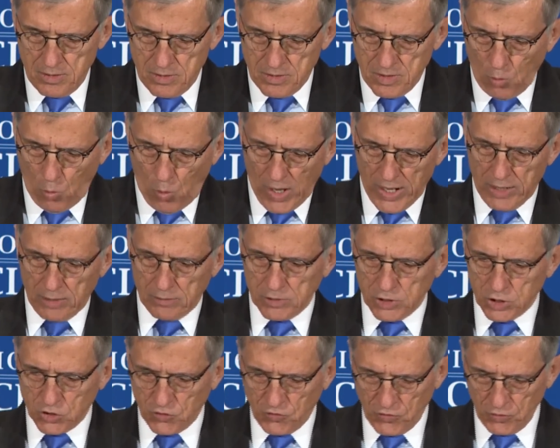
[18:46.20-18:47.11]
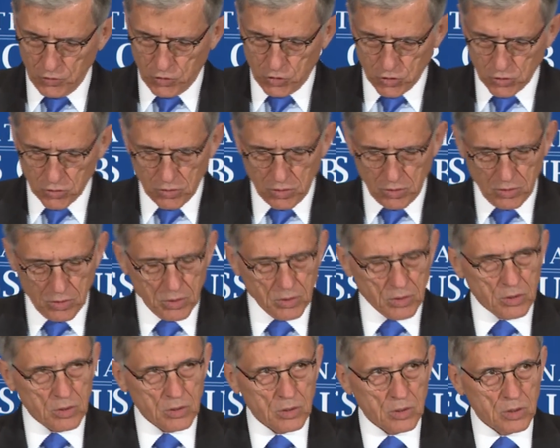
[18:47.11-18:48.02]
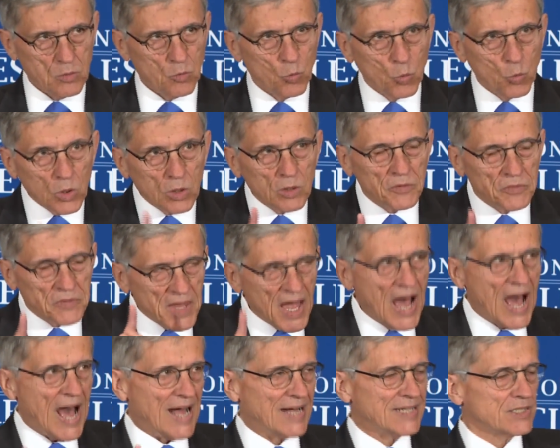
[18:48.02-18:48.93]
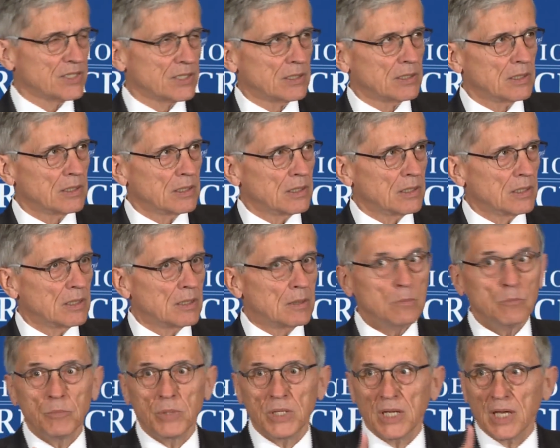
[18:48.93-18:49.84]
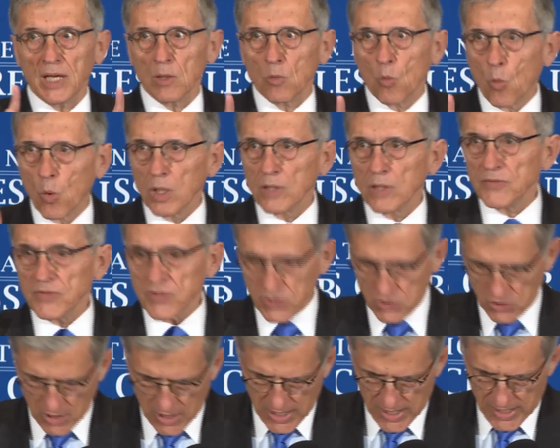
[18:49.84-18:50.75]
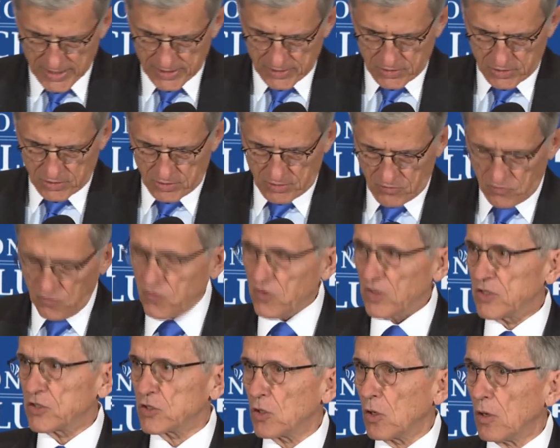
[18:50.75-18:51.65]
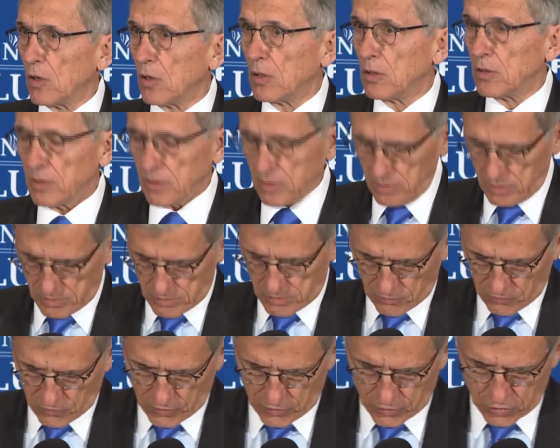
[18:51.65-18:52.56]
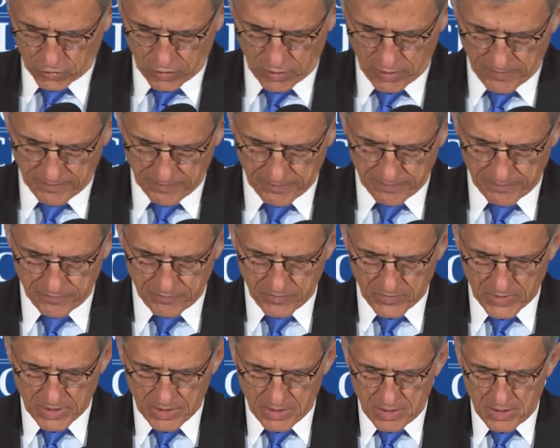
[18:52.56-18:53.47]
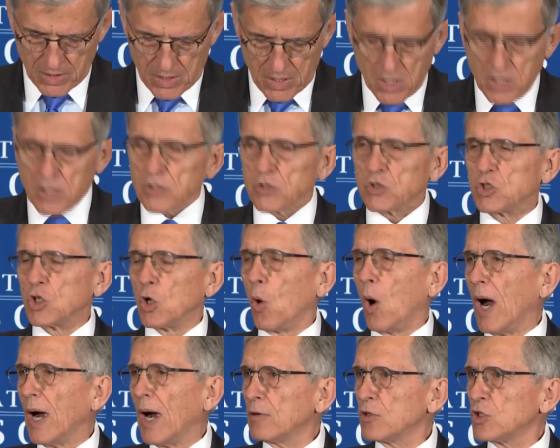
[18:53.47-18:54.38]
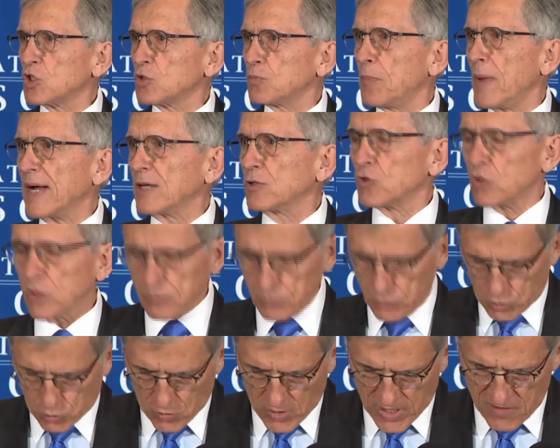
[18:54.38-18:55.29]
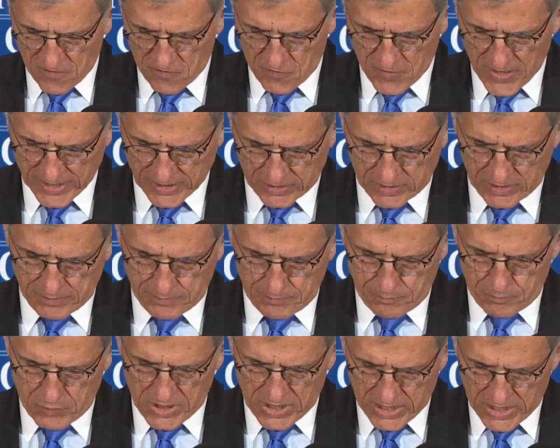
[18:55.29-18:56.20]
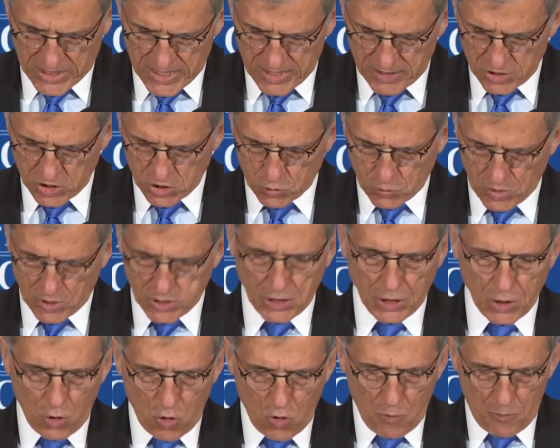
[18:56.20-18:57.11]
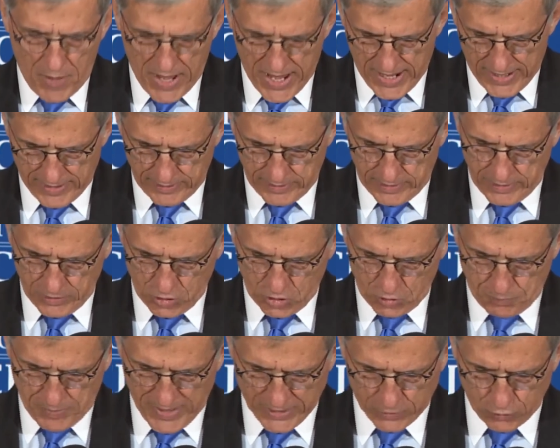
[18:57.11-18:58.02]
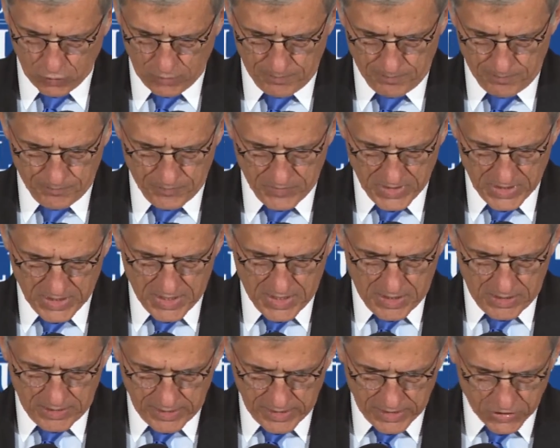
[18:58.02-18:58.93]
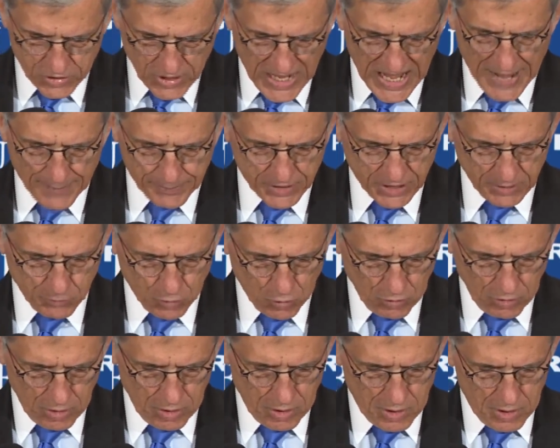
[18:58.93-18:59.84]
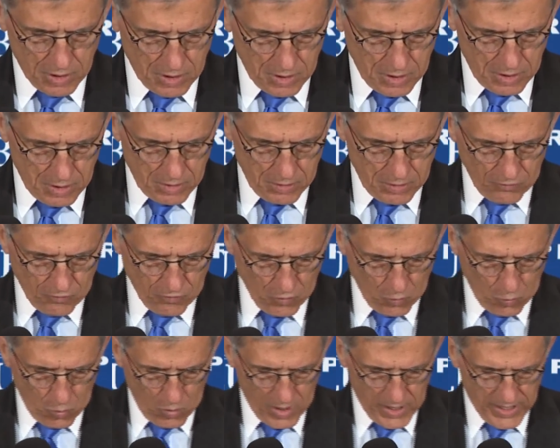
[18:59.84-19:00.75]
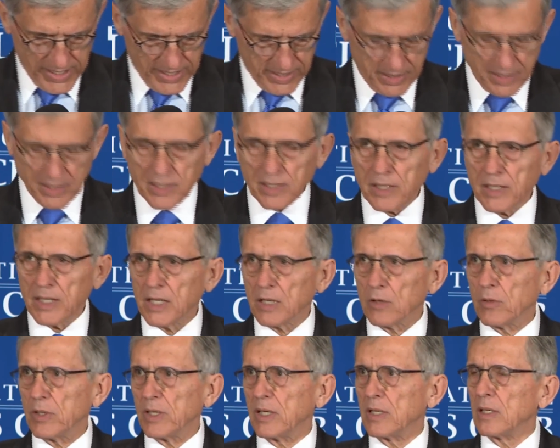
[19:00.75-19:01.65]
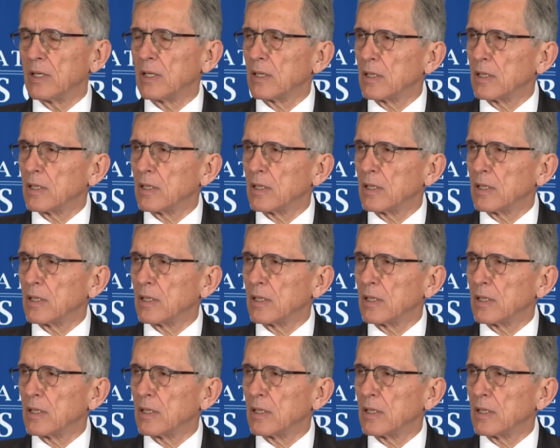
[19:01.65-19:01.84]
The wireless future will not be a one-size-fits-all future. So our spectrum trifecta begins with low-band spectrum that is optimal for wide area